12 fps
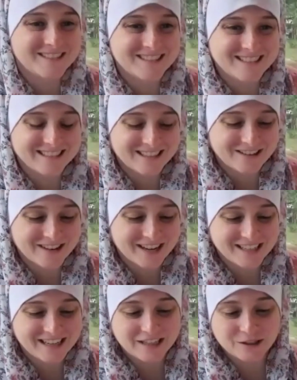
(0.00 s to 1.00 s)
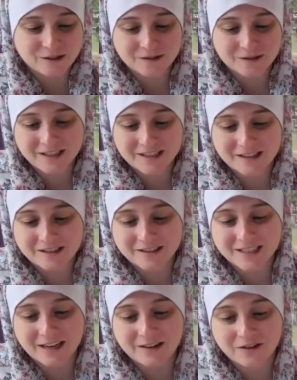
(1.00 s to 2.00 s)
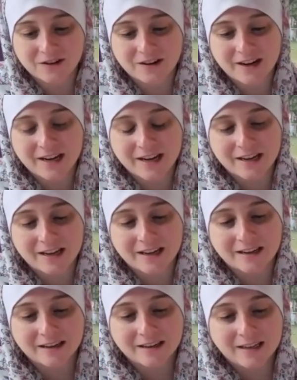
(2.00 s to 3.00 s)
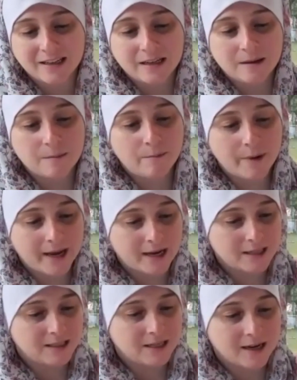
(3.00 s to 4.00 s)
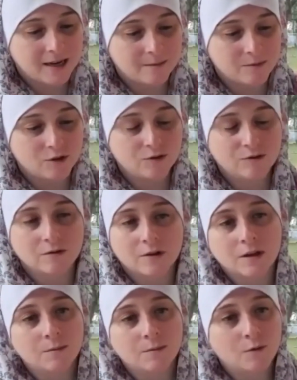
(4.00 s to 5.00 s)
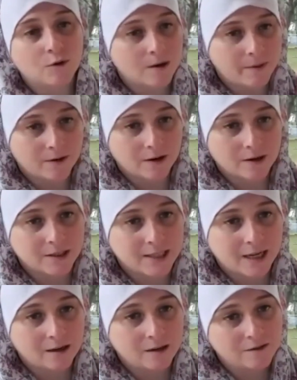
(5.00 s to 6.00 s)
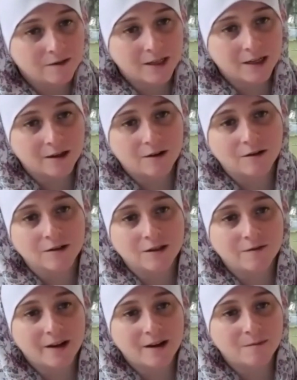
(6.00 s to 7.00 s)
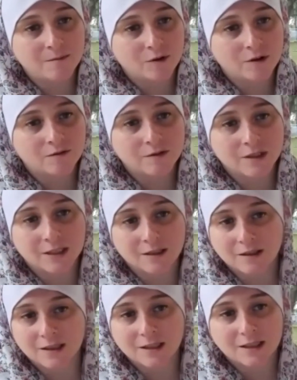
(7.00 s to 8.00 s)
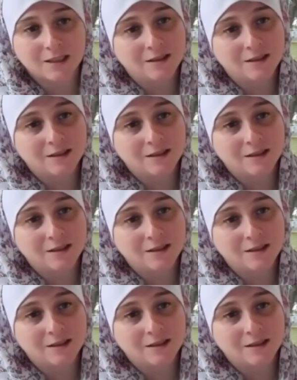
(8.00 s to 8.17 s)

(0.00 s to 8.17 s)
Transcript: You know, I don't think there's ever a bad time to learn more about ourselves and cultivate more resilience and